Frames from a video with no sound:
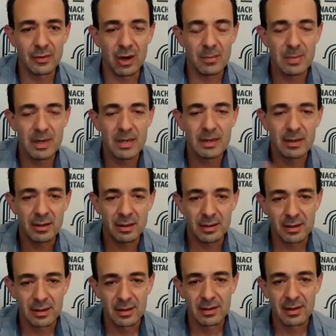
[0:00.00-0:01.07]
our
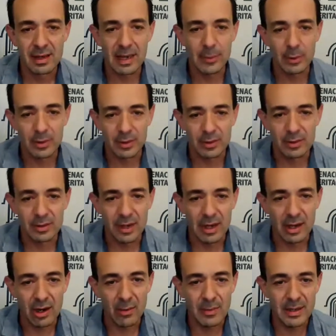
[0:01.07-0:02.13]
immediate neighborhood and
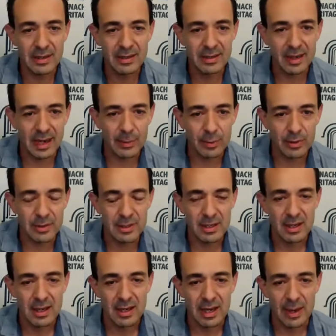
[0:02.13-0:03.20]
our immediate neighbors.
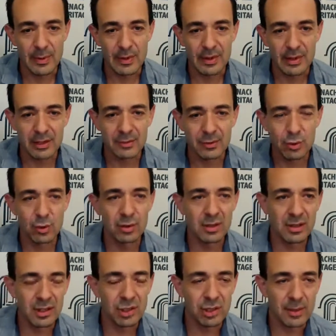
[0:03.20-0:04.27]
And we think of Jordan
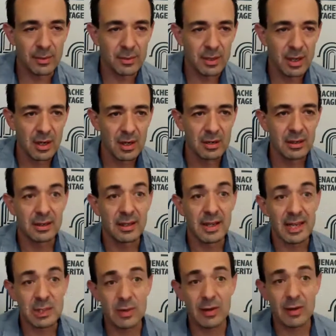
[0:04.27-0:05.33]
and Egypt, that
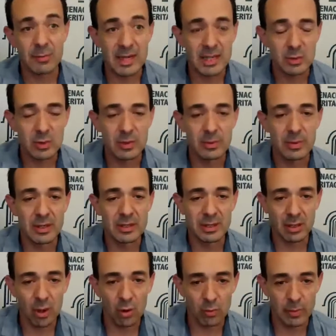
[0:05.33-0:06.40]
yes, we have peace with, but it's a
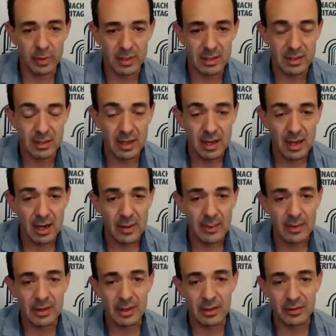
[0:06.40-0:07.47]
cold peace. And we
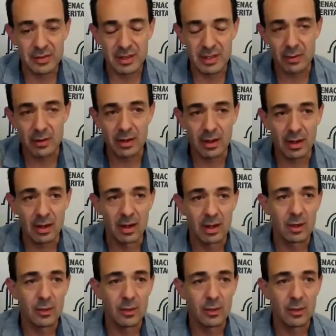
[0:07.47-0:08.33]
think of Syria,